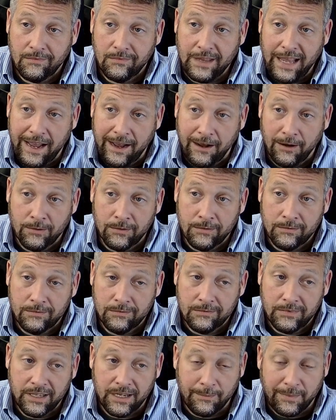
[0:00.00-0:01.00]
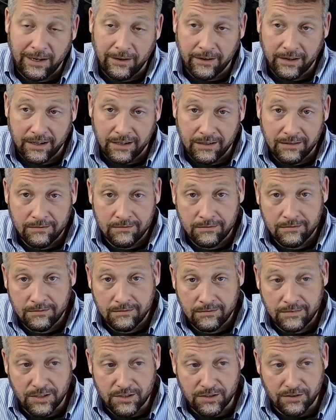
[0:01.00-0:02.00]
Now, in America,
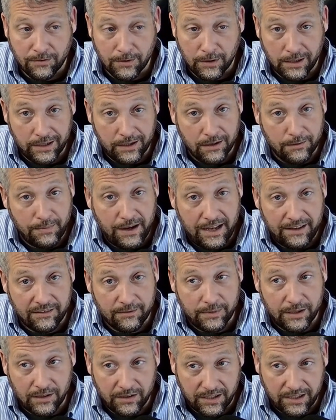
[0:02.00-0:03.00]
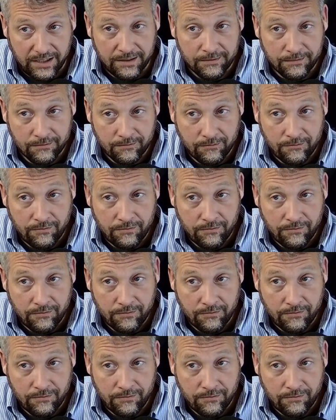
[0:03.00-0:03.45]
there's a really good possibility